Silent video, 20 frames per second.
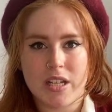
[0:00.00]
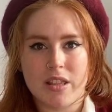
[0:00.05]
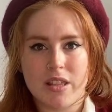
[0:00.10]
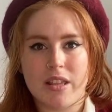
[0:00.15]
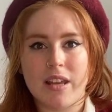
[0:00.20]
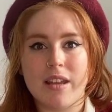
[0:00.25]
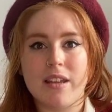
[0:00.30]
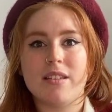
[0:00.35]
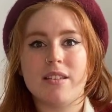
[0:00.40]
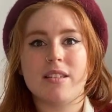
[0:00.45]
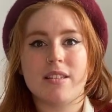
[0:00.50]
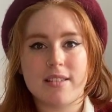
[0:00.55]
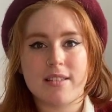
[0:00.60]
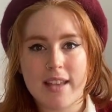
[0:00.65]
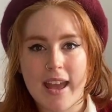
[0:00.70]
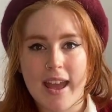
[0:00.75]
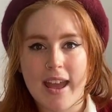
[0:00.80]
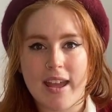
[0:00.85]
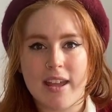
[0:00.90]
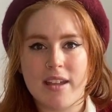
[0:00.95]
that it
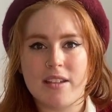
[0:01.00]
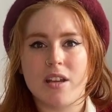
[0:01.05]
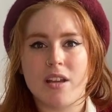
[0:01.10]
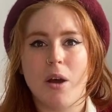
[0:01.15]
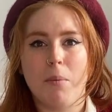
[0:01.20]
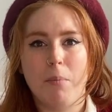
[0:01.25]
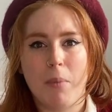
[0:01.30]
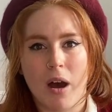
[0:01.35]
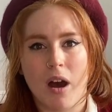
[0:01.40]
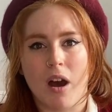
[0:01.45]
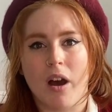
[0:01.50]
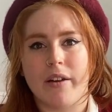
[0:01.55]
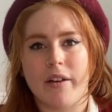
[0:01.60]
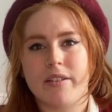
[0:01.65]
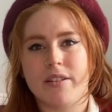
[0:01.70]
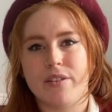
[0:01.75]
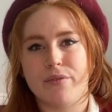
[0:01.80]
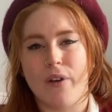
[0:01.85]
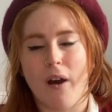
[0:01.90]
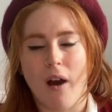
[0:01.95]
stayed a
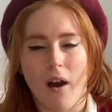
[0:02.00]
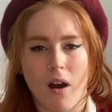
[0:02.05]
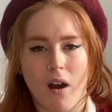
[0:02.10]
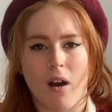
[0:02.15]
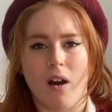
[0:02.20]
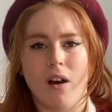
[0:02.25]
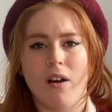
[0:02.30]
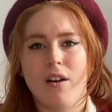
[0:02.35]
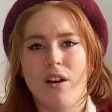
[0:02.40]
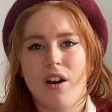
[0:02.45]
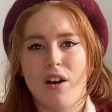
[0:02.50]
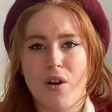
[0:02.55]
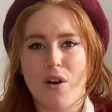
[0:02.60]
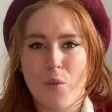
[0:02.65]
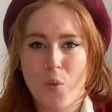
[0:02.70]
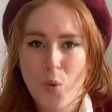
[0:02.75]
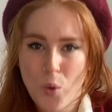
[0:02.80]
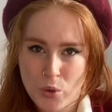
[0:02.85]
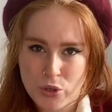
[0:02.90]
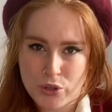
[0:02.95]
part of our
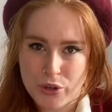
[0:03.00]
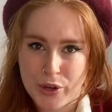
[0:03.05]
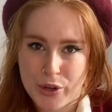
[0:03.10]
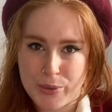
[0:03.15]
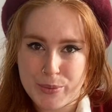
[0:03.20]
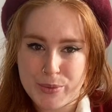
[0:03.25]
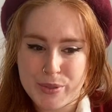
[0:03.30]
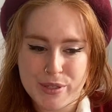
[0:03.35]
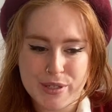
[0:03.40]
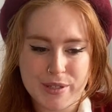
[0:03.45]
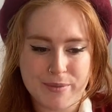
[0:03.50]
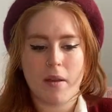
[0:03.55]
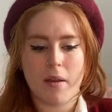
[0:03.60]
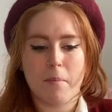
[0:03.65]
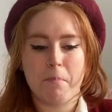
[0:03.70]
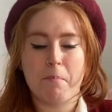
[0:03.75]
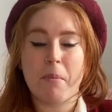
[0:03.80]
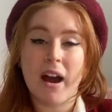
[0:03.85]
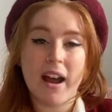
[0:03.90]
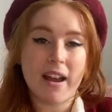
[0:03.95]
wardrobes.
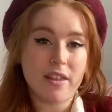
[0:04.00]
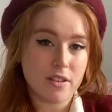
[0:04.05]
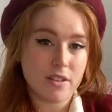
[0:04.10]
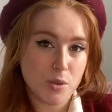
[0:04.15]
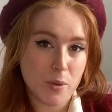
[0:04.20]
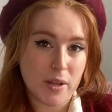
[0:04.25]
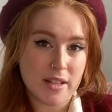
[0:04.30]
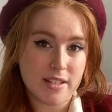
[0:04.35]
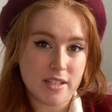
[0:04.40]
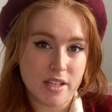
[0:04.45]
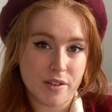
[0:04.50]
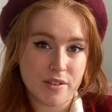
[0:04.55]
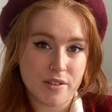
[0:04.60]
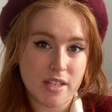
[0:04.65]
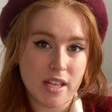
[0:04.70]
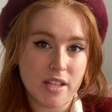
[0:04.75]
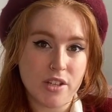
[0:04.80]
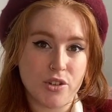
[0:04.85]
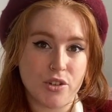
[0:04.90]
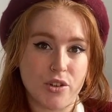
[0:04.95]
By the 20th
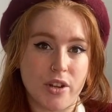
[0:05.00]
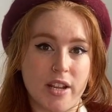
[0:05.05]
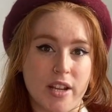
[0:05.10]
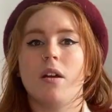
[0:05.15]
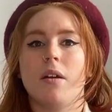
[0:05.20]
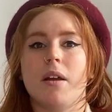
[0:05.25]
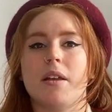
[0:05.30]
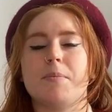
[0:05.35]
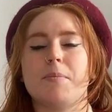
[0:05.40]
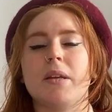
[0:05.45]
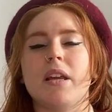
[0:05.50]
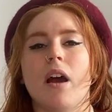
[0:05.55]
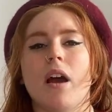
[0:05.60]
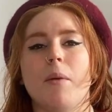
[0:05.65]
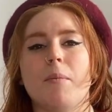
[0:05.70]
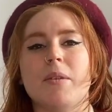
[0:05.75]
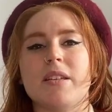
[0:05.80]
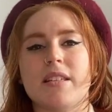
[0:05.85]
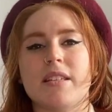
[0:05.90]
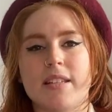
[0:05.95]
century, has
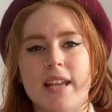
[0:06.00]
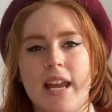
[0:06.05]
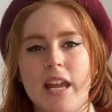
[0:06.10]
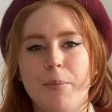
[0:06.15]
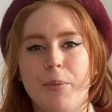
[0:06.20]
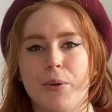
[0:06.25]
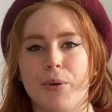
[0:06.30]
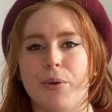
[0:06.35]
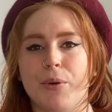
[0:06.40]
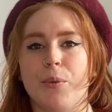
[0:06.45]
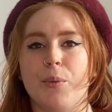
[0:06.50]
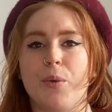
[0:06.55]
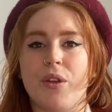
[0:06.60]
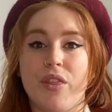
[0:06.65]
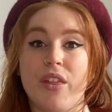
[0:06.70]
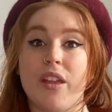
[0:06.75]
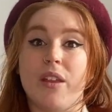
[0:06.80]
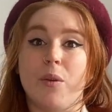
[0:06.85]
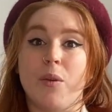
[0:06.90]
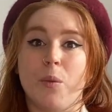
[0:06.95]
become a staple
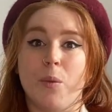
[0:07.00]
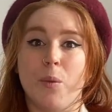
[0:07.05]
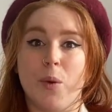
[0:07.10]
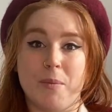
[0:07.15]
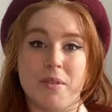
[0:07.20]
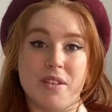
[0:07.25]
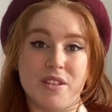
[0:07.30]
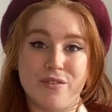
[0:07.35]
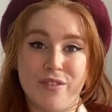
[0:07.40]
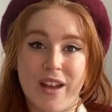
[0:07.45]
within women's